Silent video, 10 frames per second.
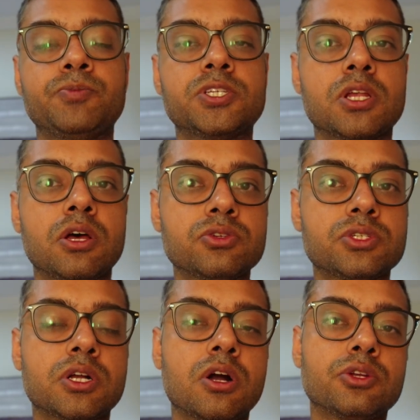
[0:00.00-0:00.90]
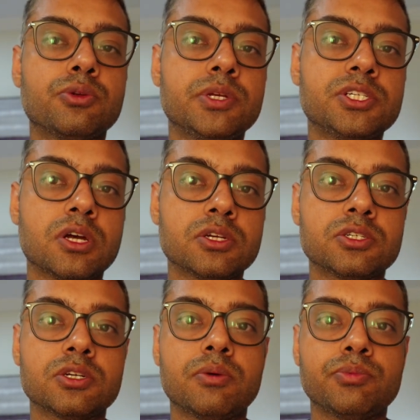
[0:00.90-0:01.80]
This allows the car to be
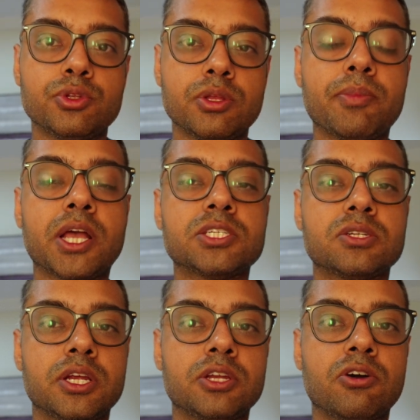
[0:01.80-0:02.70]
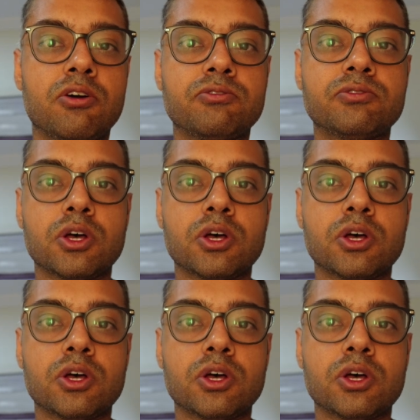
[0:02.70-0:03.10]
charged up to the max rate of